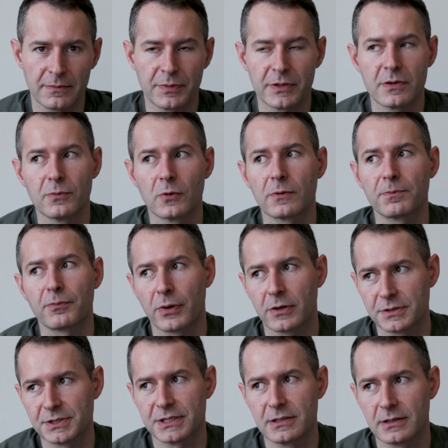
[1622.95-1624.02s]
But the more
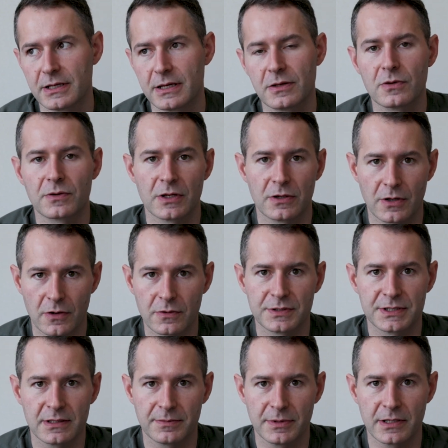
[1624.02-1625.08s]
personally you can know
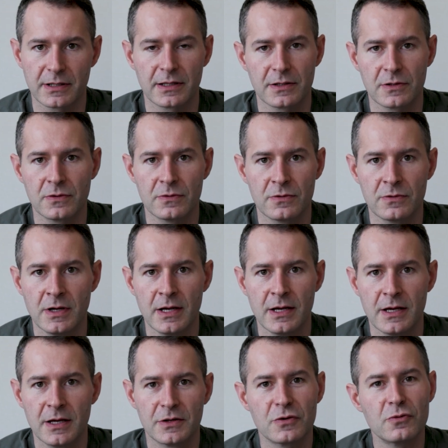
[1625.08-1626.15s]
somebody that you
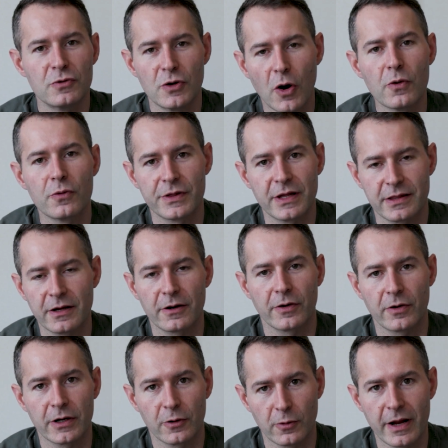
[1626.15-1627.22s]
know that
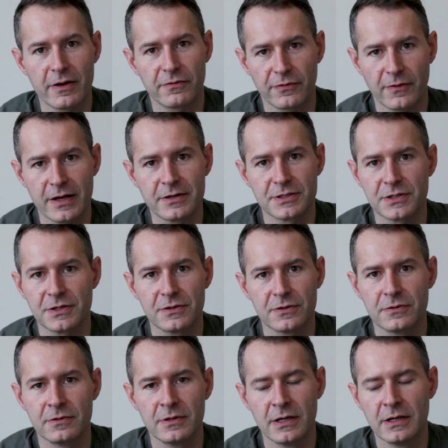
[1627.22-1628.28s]
they're a great friend to
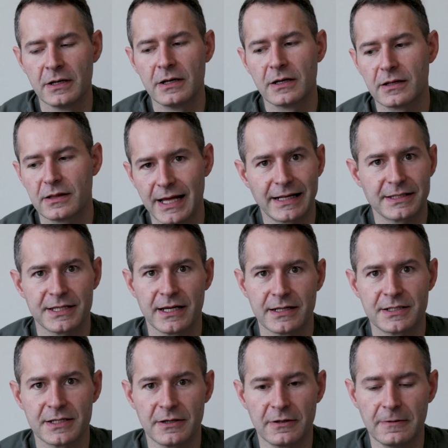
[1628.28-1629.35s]
you, that's
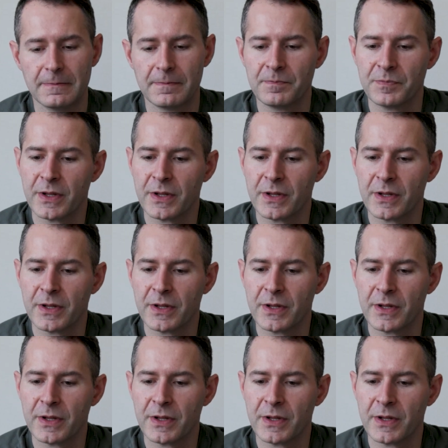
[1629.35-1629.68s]
ideal.